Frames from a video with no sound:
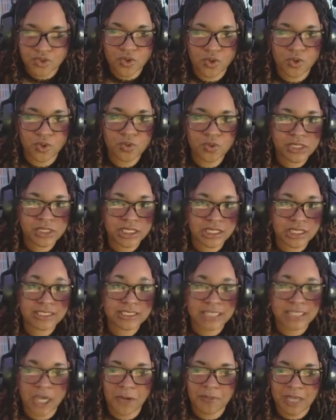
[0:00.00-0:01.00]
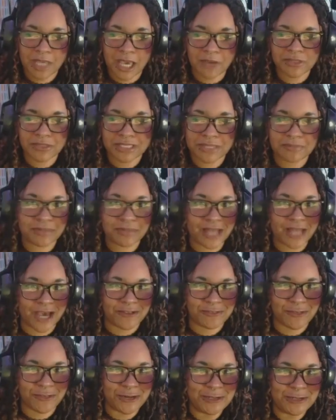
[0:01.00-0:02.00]
who was gonna tell me I was in
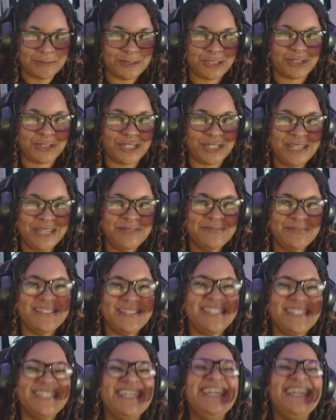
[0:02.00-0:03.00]
platform trims?